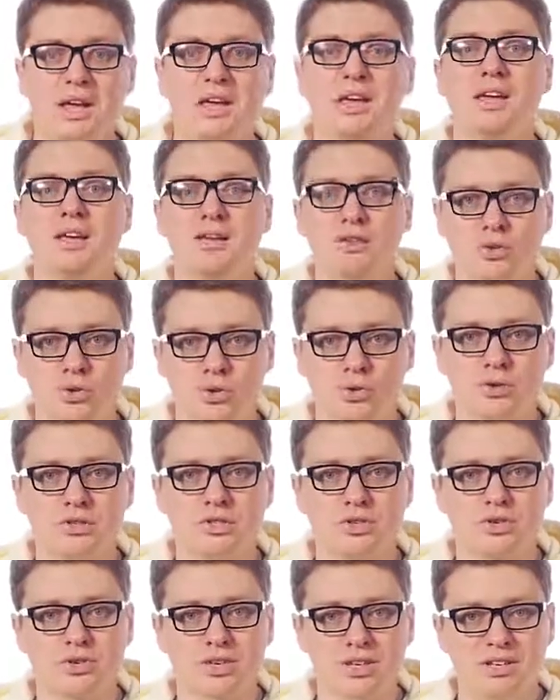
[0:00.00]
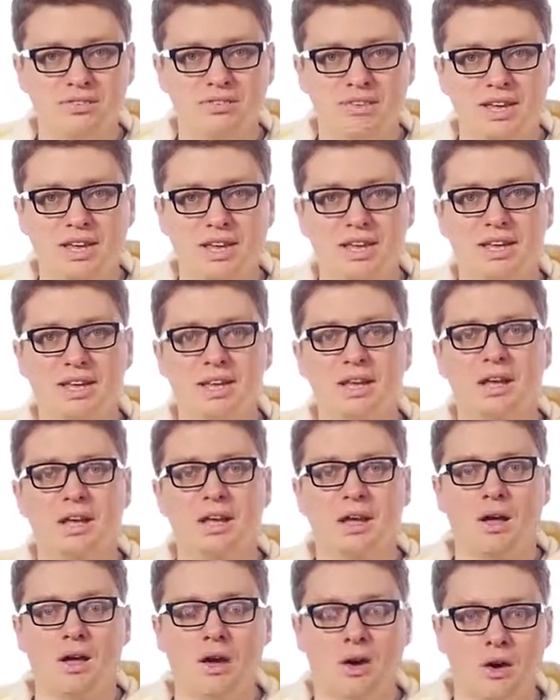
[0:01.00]
into a certificate
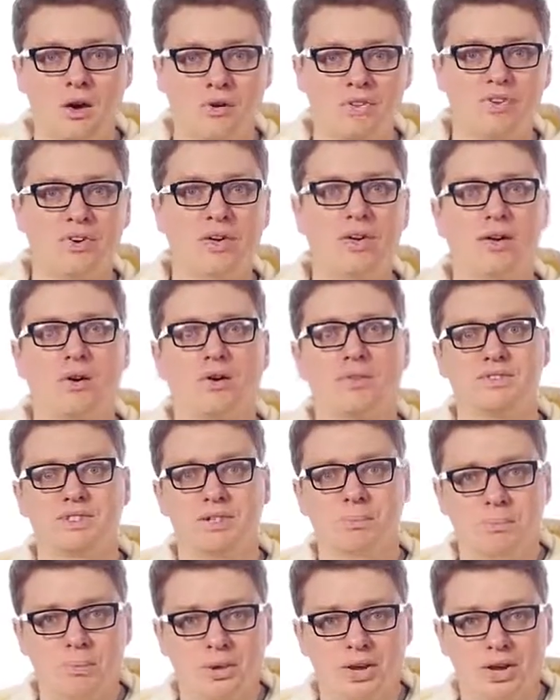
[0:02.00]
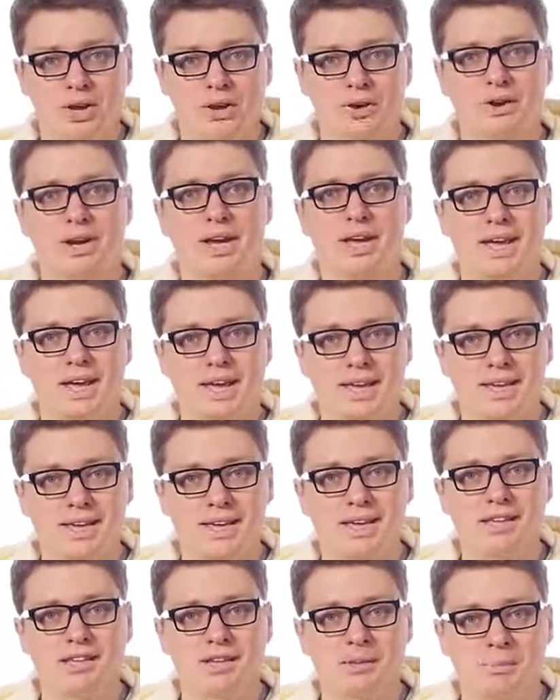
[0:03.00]
of the pair
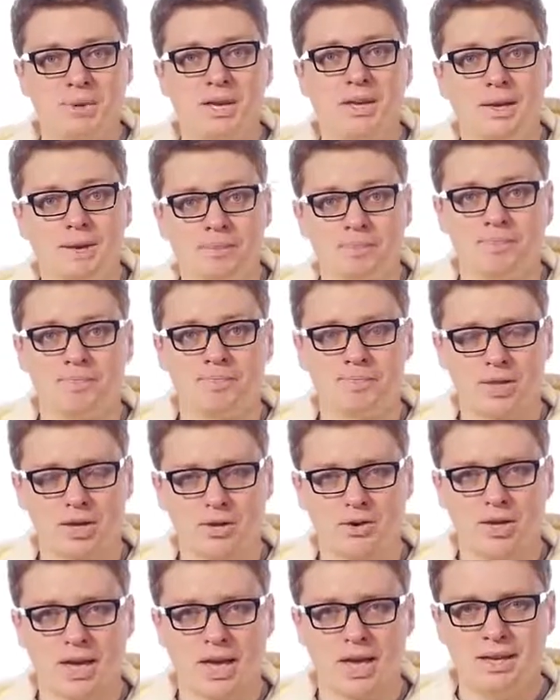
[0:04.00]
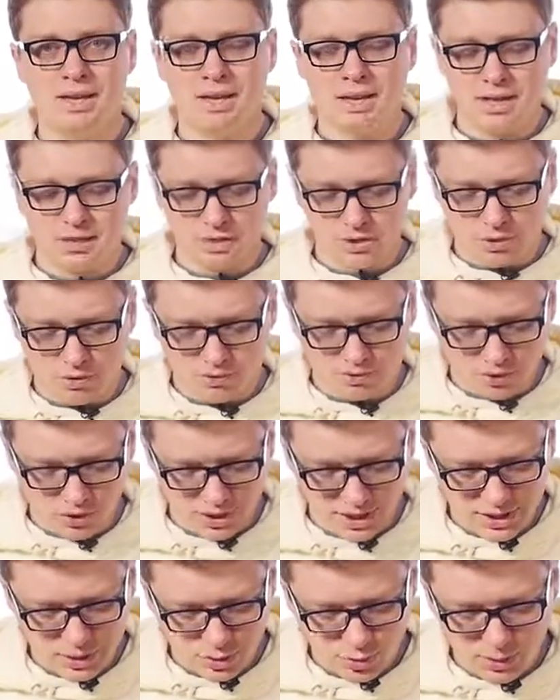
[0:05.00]
a and b. Okay, so for
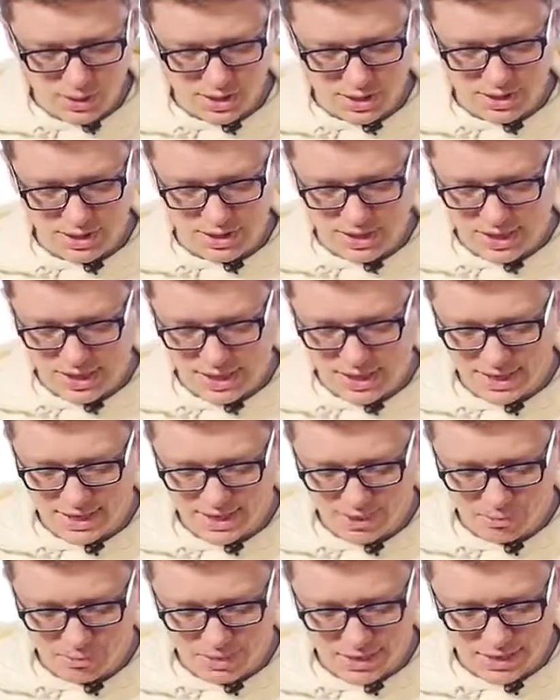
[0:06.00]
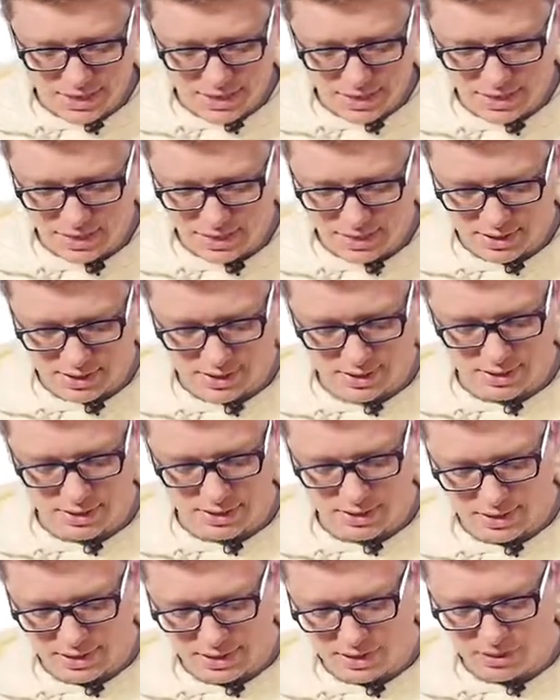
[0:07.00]
this we need a little bit
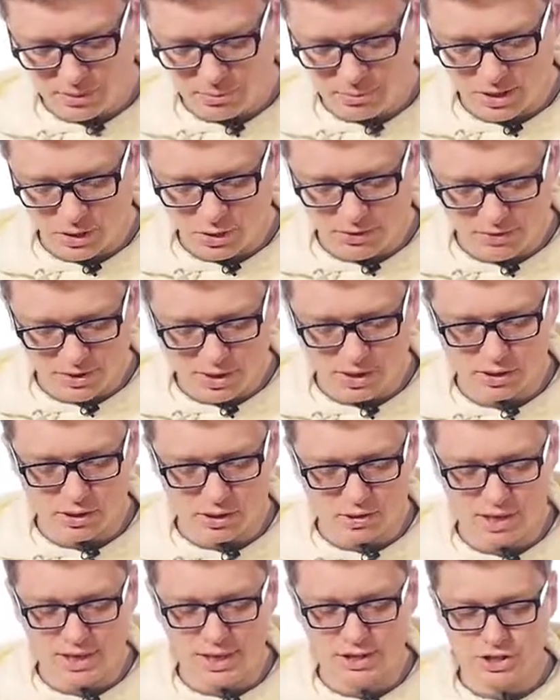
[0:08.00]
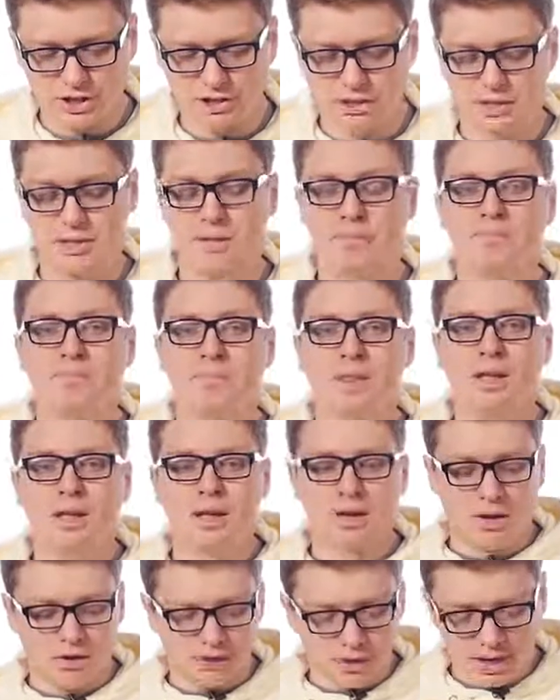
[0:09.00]
of calculations.
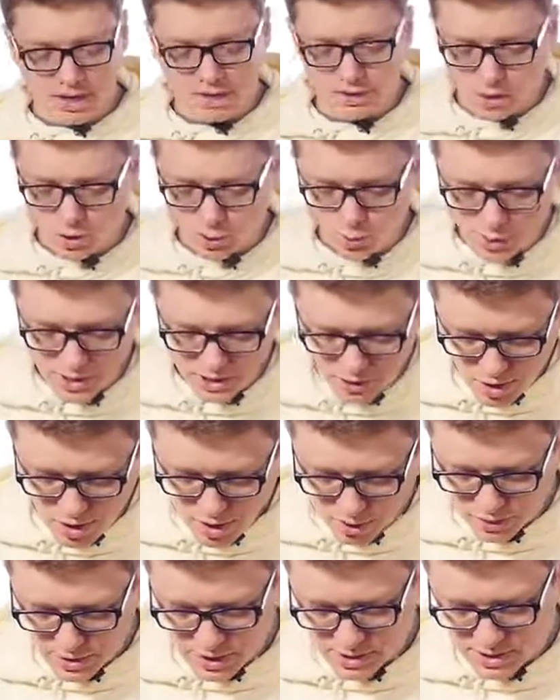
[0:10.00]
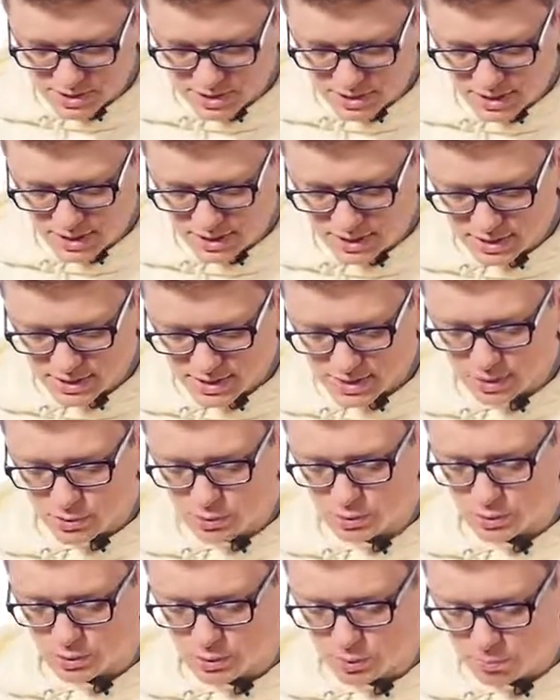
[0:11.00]
Okay, so we know that d is
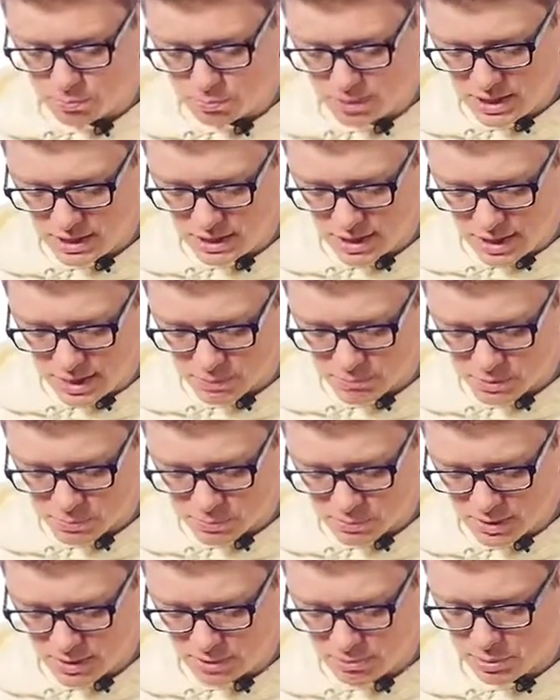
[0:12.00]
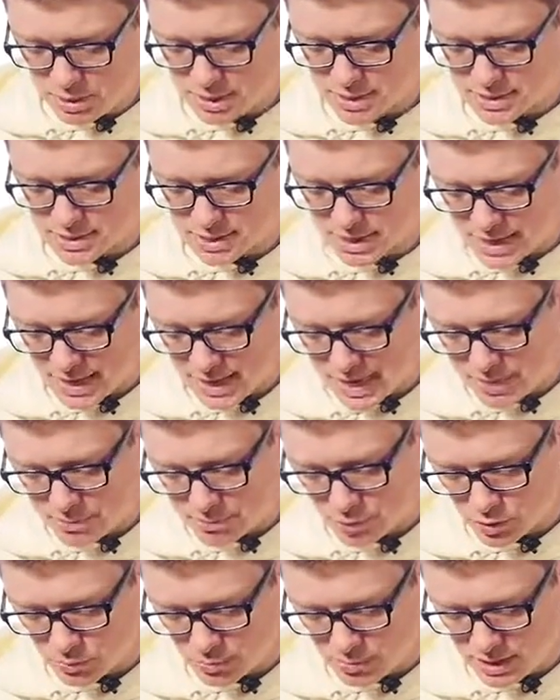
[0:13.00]
equal to b times p plus a
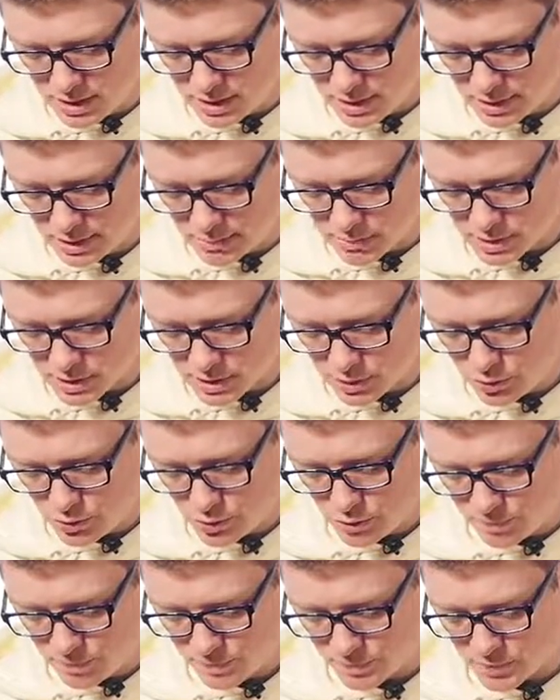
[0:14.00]
mod b times q.